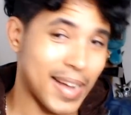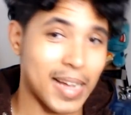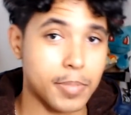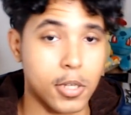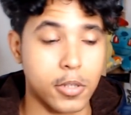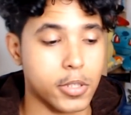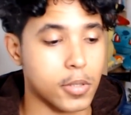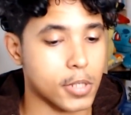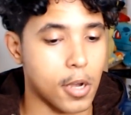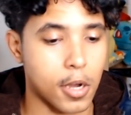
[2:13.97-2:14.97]
perhaps
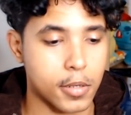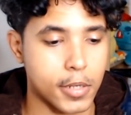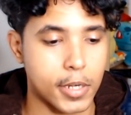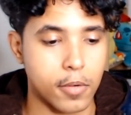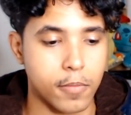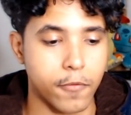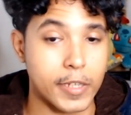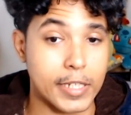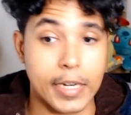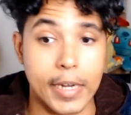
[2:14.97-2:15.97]
consoles can't, you know,
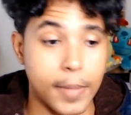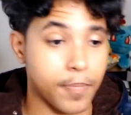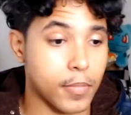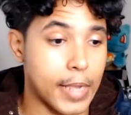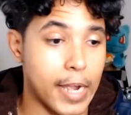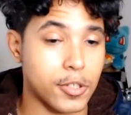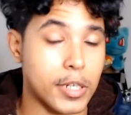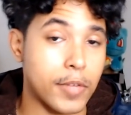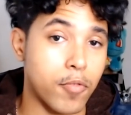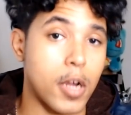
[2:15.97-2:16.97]
physically
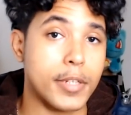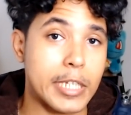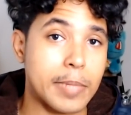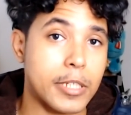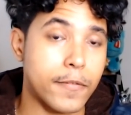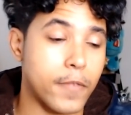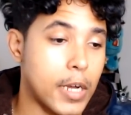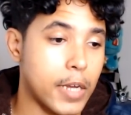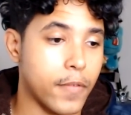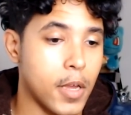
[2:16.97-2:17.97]
actually run
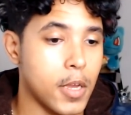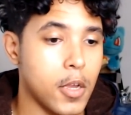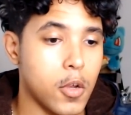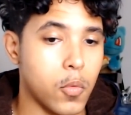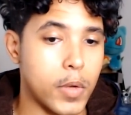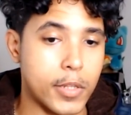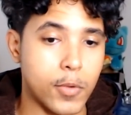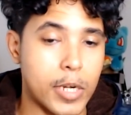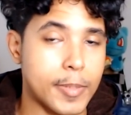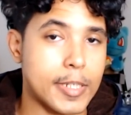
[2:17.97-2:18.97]
DMC5 with
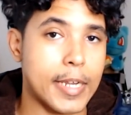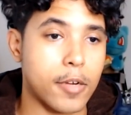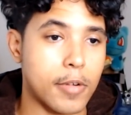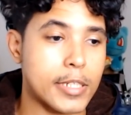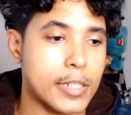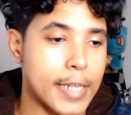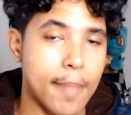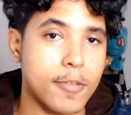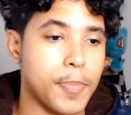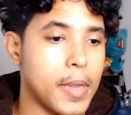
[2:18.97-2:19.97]
a 20% increase in
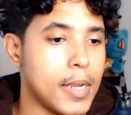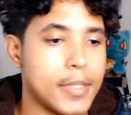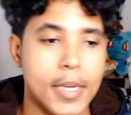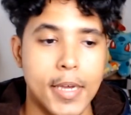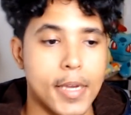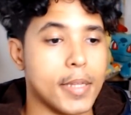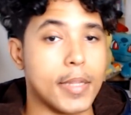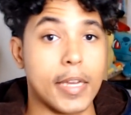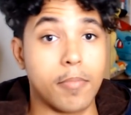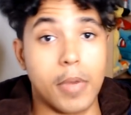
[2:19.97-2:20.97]
game speed.
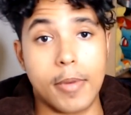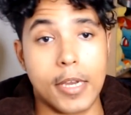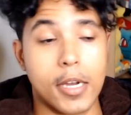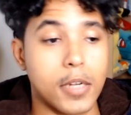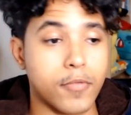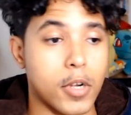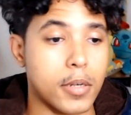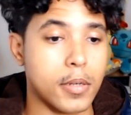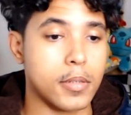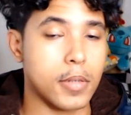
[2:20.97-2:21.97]
Maybe it can't
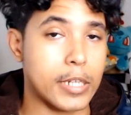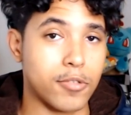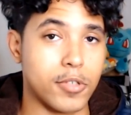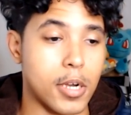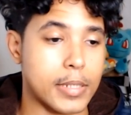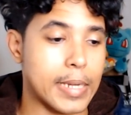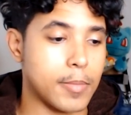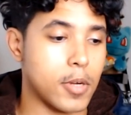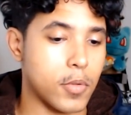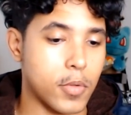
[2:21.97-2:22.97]
run Legendary Dark
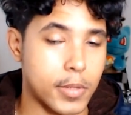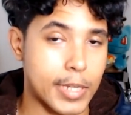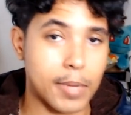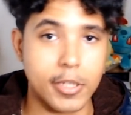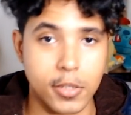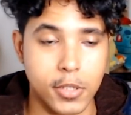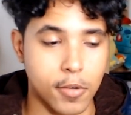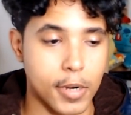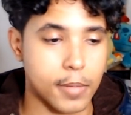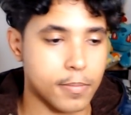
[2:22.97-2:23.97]
Knight Mode with all those enemies on
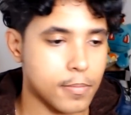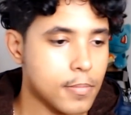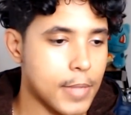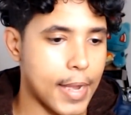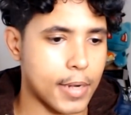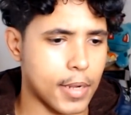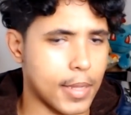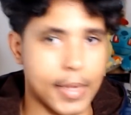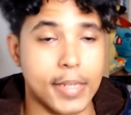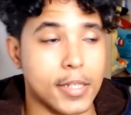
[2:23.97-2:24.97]
screen,
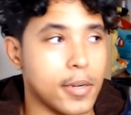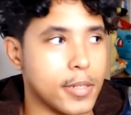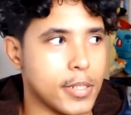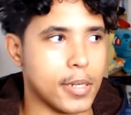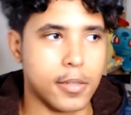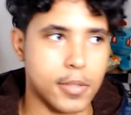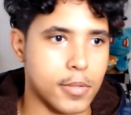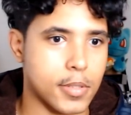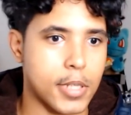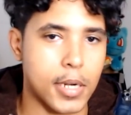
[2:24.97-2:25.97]
and I guess current-gen
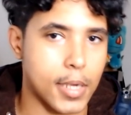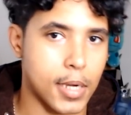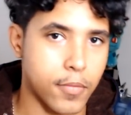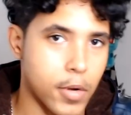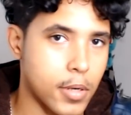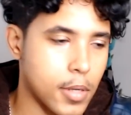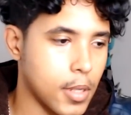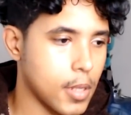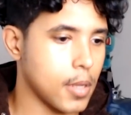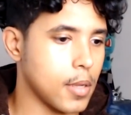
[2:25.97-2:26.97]
consoles certainly can't run
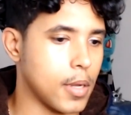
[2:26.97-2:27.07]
